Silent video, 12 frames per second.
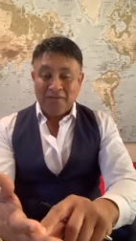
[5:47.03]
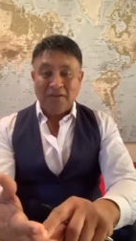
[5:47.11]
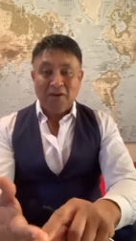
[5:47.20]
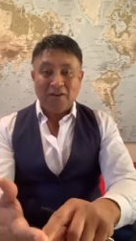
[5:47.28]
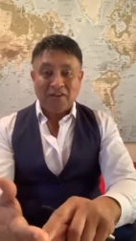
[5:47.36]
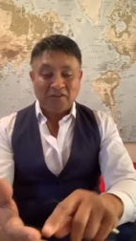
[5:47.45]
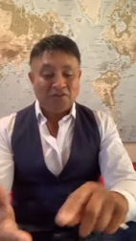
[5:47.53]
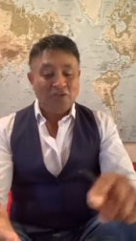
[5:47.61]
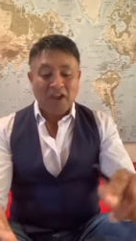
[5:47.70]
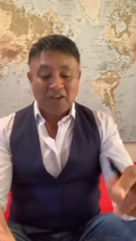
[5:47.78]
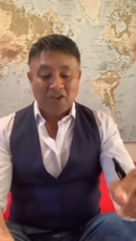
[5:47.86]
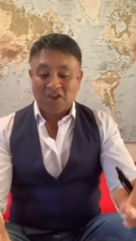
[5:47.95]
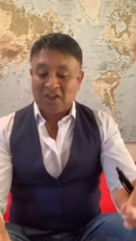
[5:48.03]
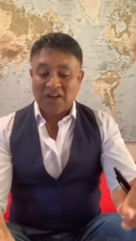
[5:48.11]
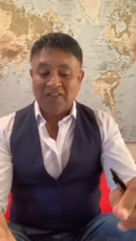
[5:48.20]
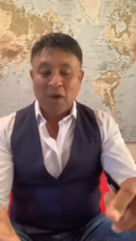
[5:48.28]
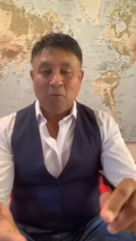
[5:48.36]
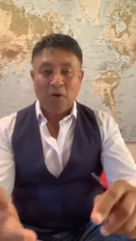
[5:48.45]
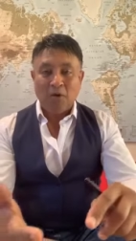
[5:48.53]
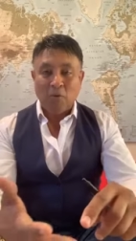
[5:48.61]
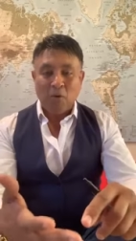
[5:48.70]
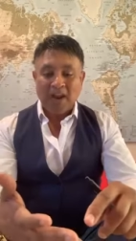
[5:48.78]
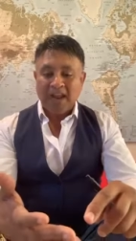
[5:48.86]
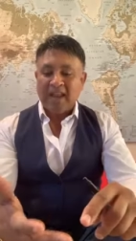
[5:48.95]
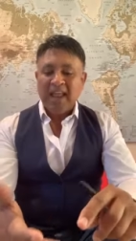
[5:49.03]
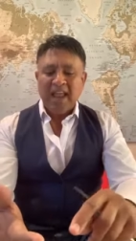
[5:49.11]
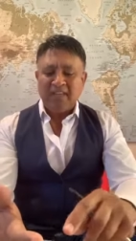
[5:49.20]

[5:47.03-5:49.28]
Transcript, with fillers: very strange year that we're all in.